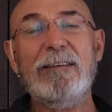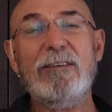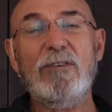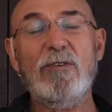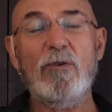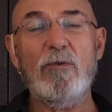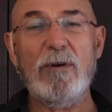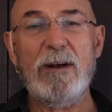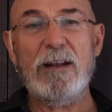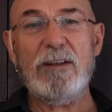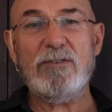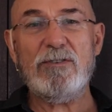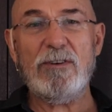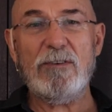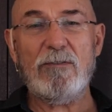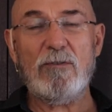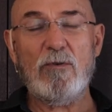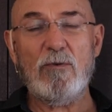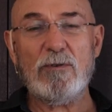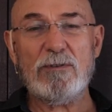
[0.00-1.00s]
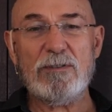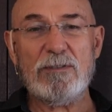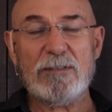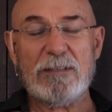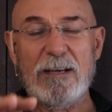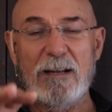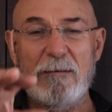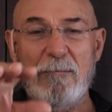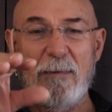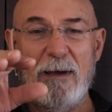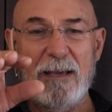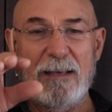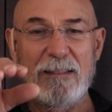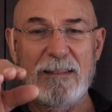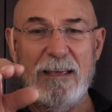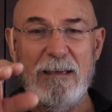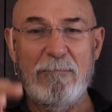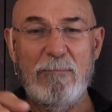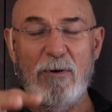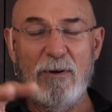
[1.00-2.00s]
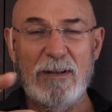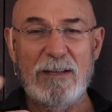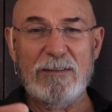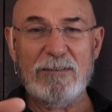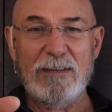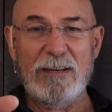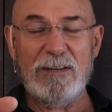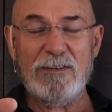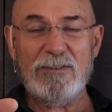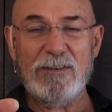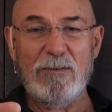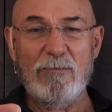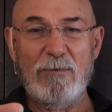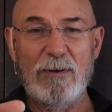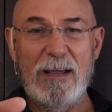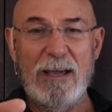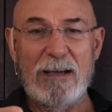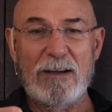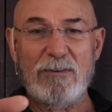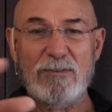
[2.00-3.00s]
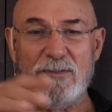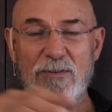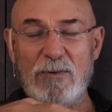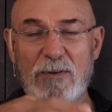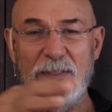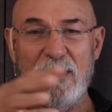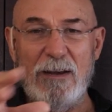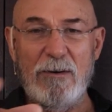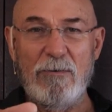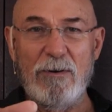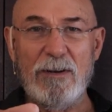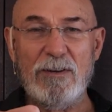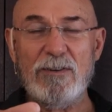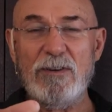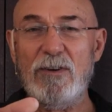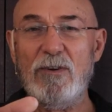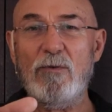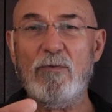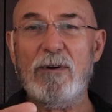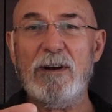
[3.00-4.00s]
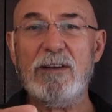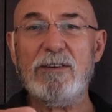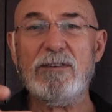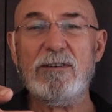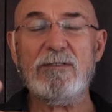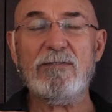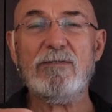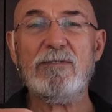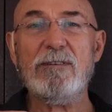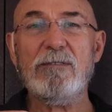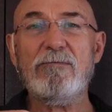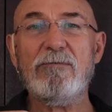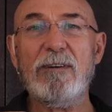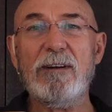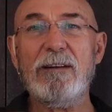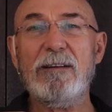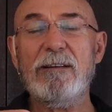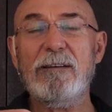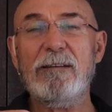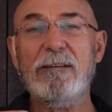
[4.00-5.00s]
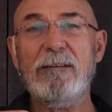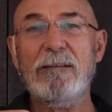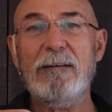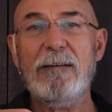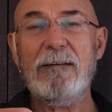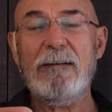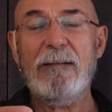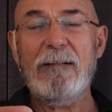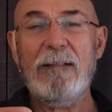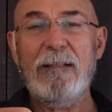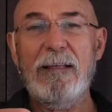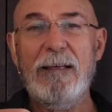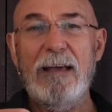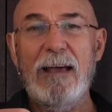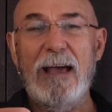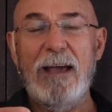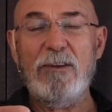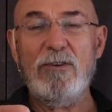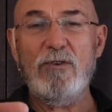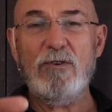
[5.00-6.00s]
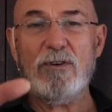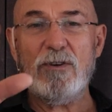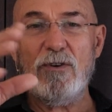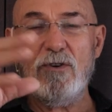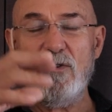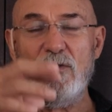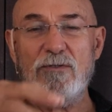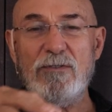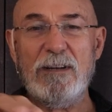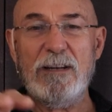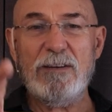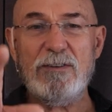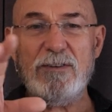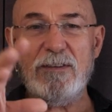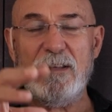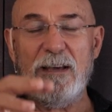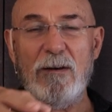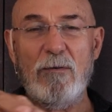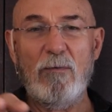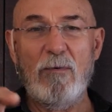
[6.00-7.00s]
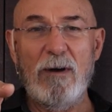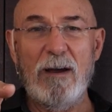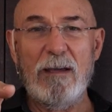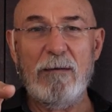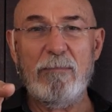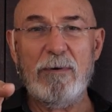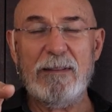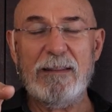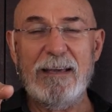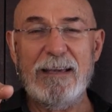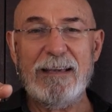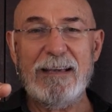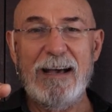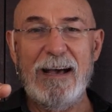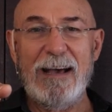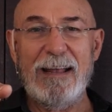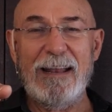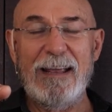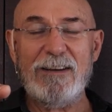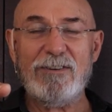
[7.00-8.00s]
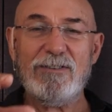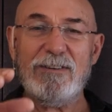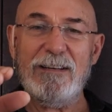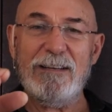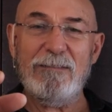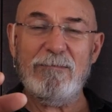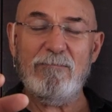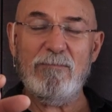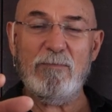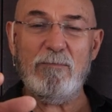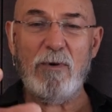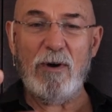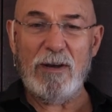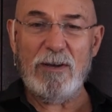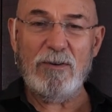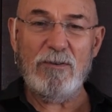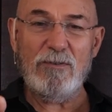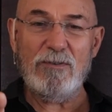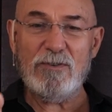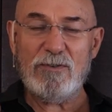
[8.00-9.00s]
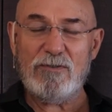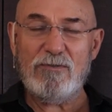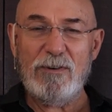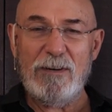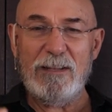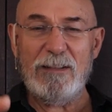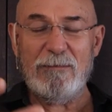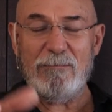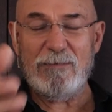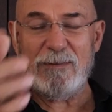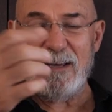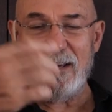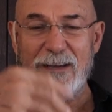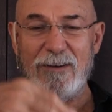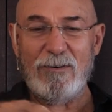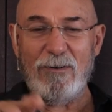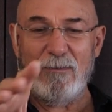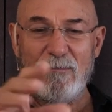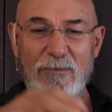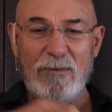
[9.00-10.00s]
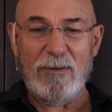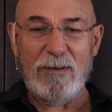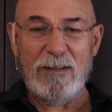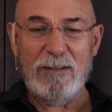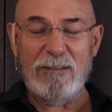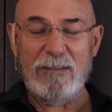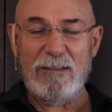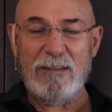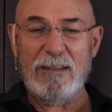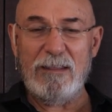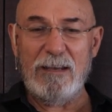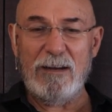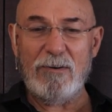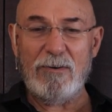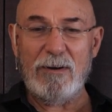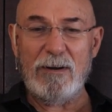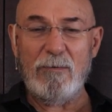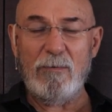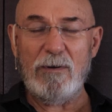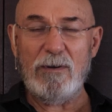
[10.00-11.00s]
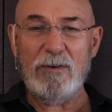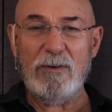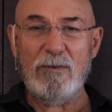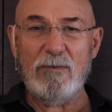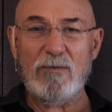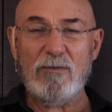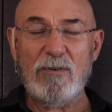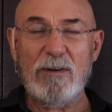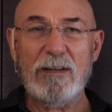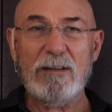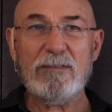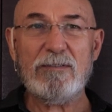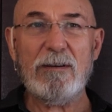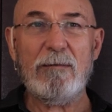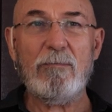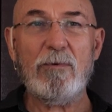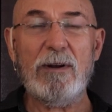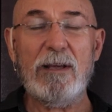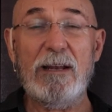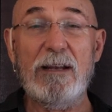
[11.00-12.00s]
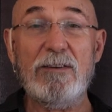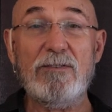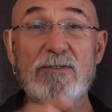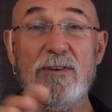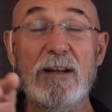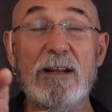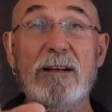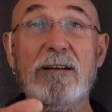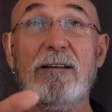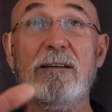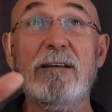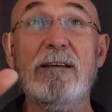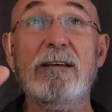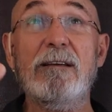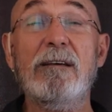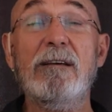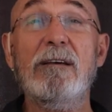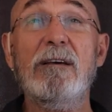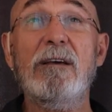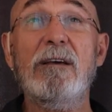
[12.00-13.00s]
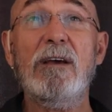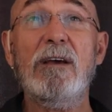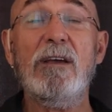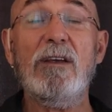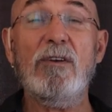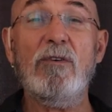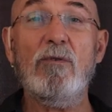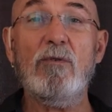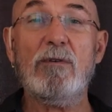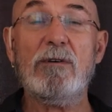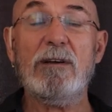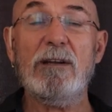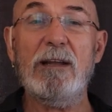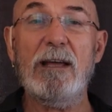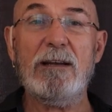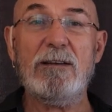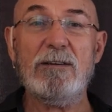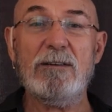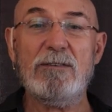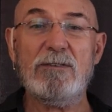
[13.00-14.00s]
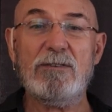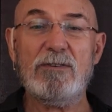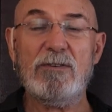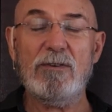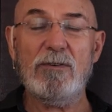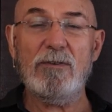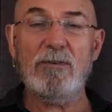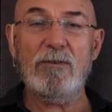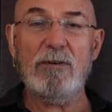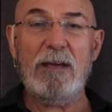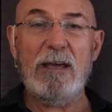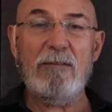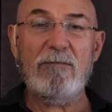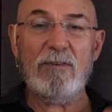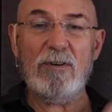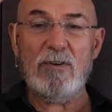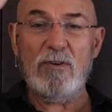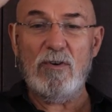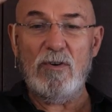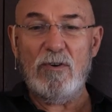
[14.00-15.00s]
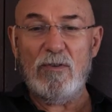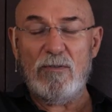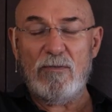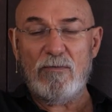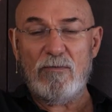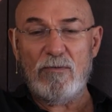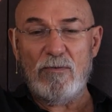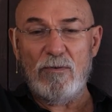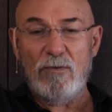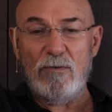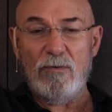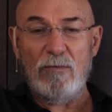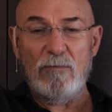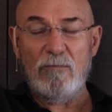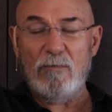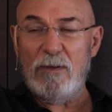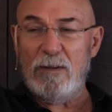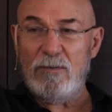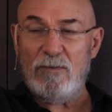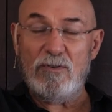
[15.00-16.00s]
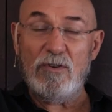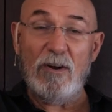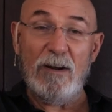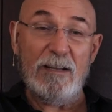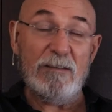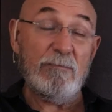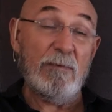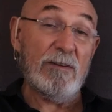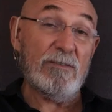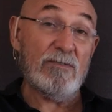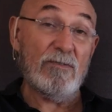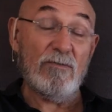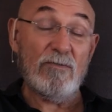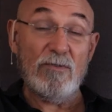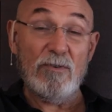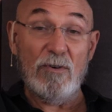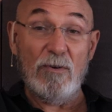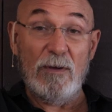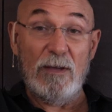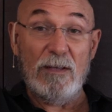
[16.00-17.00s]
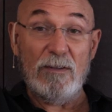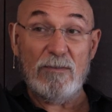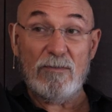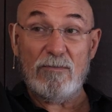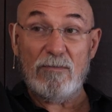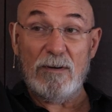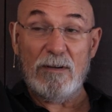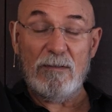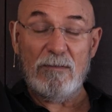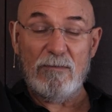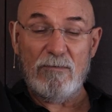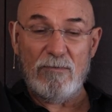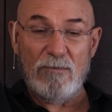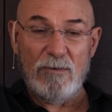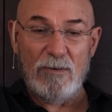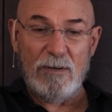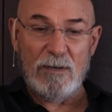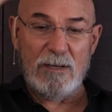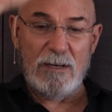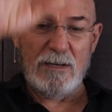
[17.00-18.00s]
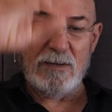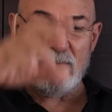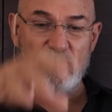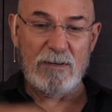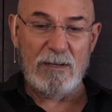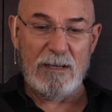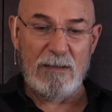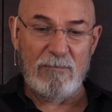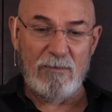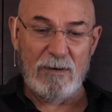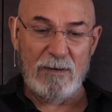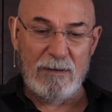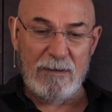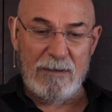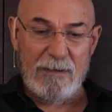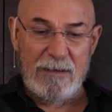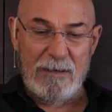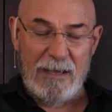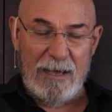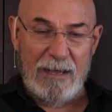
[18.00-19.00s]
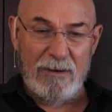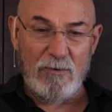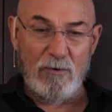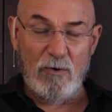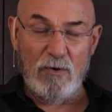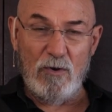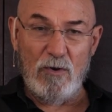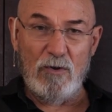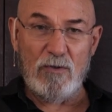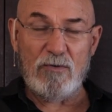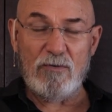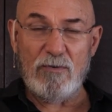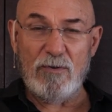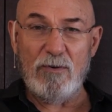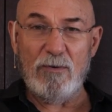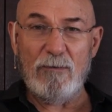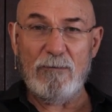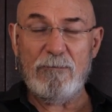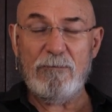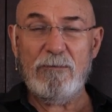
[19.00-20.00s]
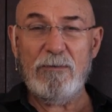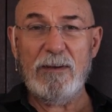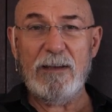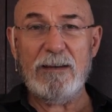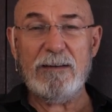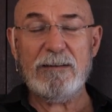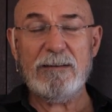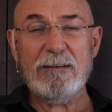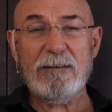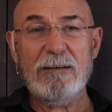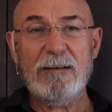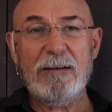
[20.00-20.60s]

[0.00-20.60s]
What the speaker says: Your energy, of course, is going to make their body's energy react, because their energy and your energy is different. And you can lose energy that way, but they can't actually, by you just treating them, take it off you. In theory, when you treat somebody energetically, you're connected to heaven and earth through, in Chinese medicine, through your headstring, through your connection to heaven, and your earth through your feet.